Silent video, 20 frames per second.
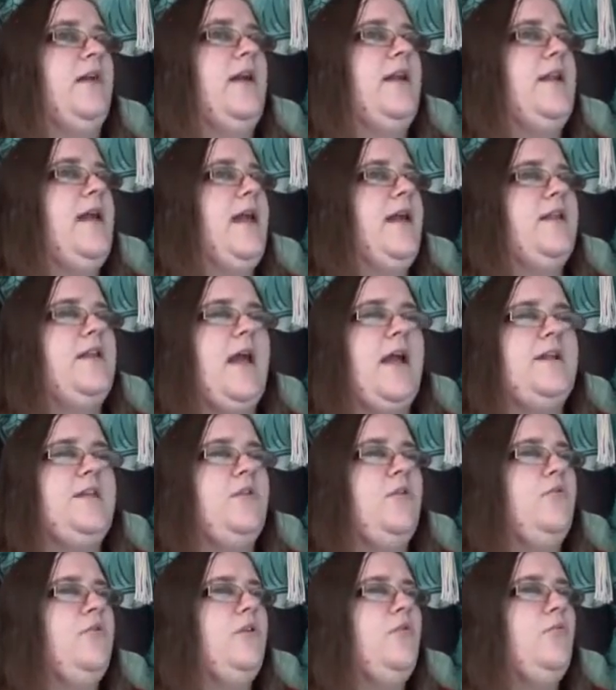and I
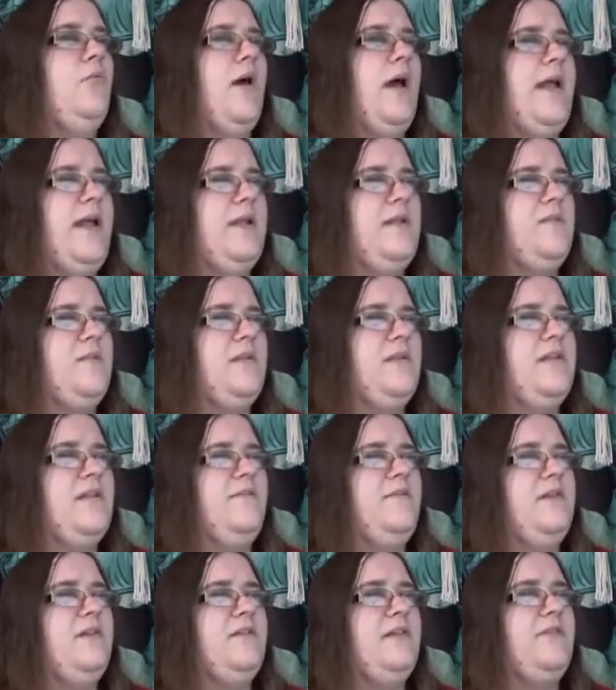don't know why I
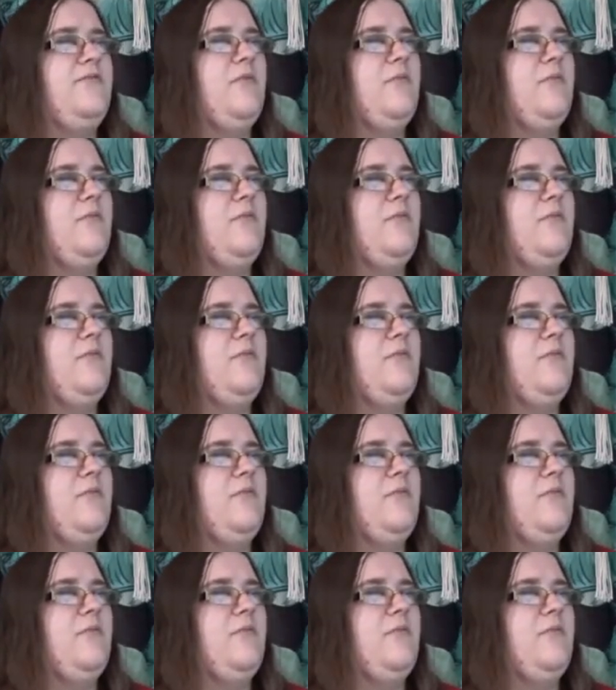specifically